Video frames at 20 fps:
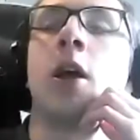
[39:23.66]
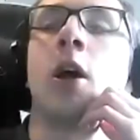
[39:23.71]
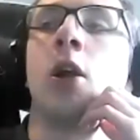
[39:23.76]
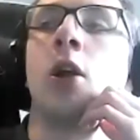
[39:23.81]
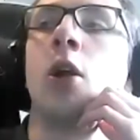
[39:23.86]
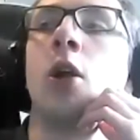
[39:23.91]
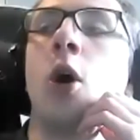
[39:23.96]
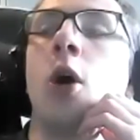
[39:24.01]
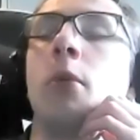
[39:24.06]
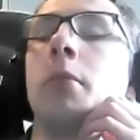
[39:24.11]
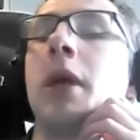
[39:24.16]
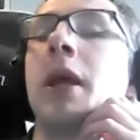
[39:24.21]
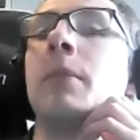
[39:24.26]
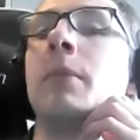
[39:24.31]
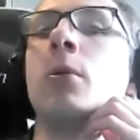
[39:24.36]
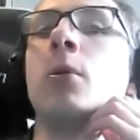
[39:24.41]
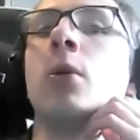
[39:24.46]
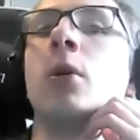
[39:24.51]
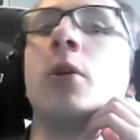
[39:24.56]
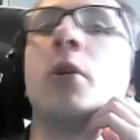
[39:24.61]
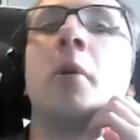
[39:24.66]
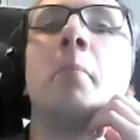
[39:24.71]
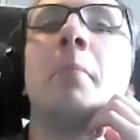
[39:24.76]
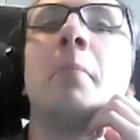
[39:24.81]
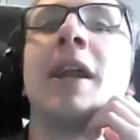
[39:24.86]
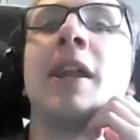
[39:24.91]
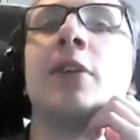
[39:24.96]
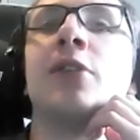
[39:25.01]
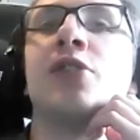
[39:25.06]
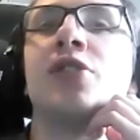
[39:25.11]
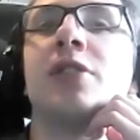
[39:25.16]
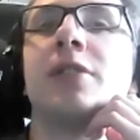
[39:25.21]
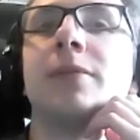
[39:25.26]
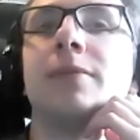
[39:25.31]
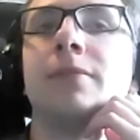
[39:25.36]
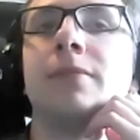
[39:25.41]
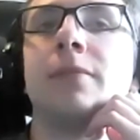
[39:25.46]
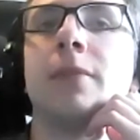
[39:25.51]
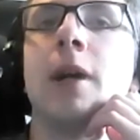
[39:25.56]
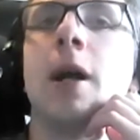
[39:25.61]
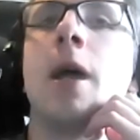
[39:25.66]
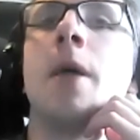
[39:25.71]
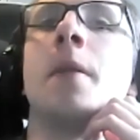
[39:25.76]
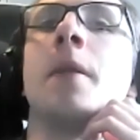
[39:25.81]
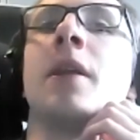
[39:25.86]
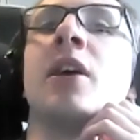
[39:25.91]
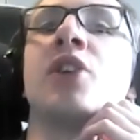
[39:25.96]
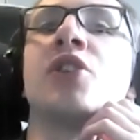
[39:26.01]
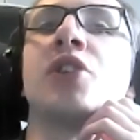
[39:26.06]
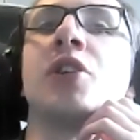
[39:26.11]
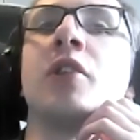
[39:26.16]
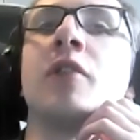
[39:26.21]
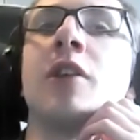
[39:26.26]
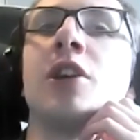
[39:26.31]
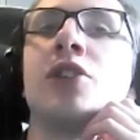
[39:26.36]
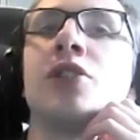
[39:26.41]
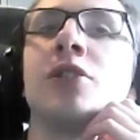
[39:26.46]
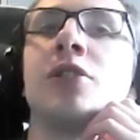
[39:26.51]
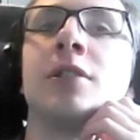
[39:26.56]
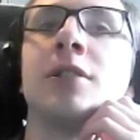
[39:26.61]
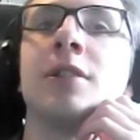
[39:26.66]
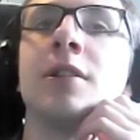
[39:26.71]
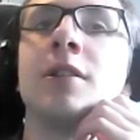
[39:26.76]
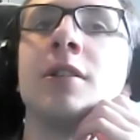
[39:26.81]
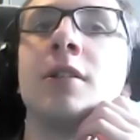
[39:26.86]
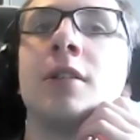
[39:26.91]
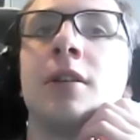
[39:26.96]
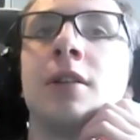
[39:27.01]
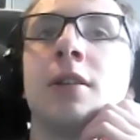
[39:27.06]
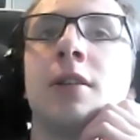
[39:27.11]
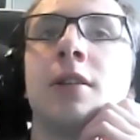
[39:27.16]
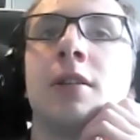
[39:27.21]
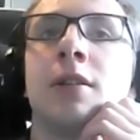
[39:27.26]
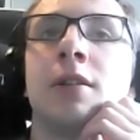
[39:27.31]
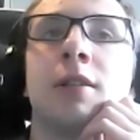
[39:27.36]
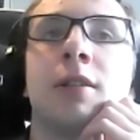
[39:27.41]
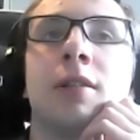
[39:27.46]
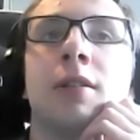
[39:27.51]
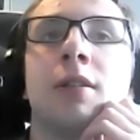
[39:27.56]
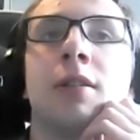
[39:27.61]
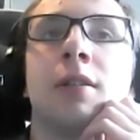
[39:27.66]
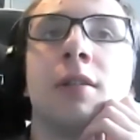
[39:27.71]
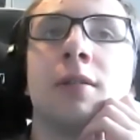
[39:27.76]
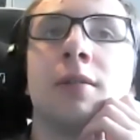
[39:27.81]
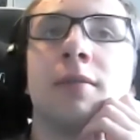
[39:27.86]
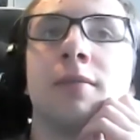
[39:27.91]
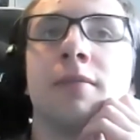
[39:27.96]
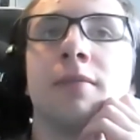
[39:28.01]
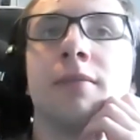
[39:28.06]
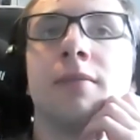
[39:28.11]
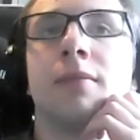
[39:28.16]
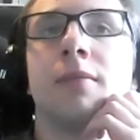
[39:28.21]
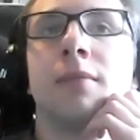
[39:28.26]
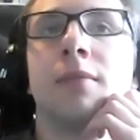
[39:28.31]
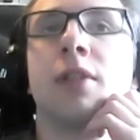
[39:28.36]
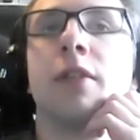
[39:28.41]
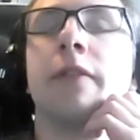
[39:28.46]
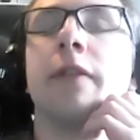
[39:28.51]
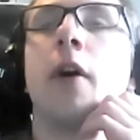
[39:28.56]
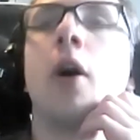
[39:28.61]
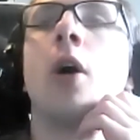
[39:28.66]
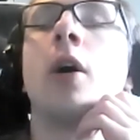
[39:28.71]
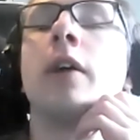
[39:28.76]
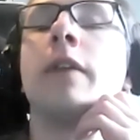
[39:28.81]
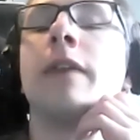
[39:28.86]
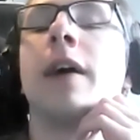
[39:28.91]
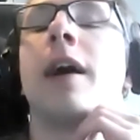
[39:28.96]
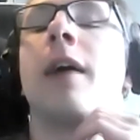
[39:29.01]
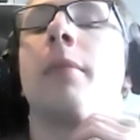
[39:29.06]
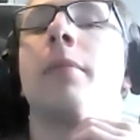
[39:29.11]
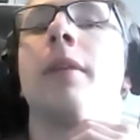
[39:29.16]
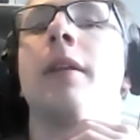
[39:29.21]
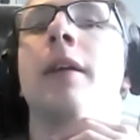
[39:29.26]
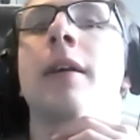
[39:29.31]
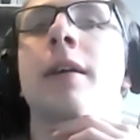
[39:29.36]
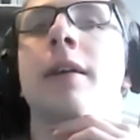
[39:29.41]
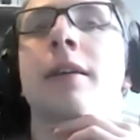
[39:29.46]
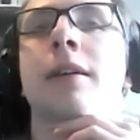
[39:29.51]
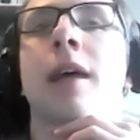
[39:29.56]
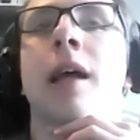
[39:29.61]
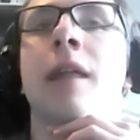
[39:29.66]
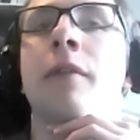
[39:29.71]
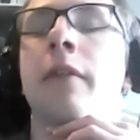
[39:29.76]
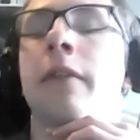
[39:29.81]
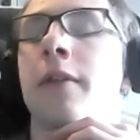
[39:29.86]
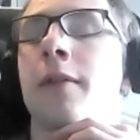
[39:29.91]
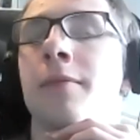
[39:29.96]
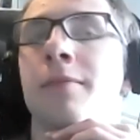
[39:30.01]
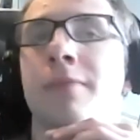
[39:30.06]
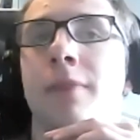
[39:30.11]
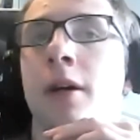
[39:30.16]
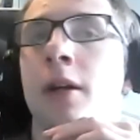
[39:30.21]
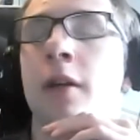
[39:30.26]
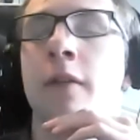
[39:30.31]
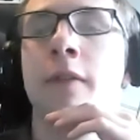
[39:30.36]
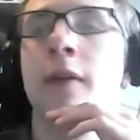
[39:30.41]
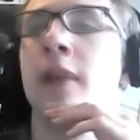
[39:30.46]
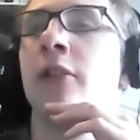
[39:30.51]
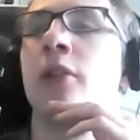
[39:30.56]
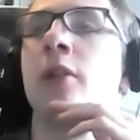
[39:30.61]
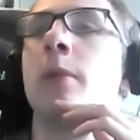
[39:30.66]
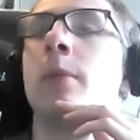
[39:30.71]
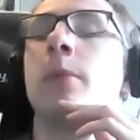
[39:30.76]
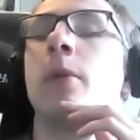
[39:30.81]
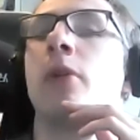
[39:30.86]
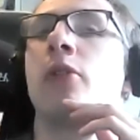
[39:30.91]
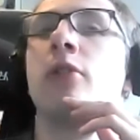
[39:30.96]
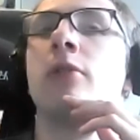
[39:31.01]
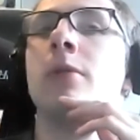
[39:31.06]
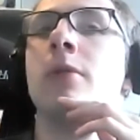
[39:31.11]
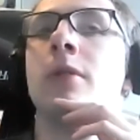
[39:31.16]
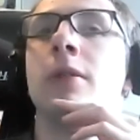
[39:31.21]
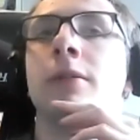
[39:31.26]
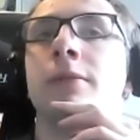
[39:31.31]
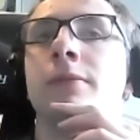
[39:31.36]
a lot of people are going to manage in the next generation to survive happily and everything. I don't think it's going to be possible.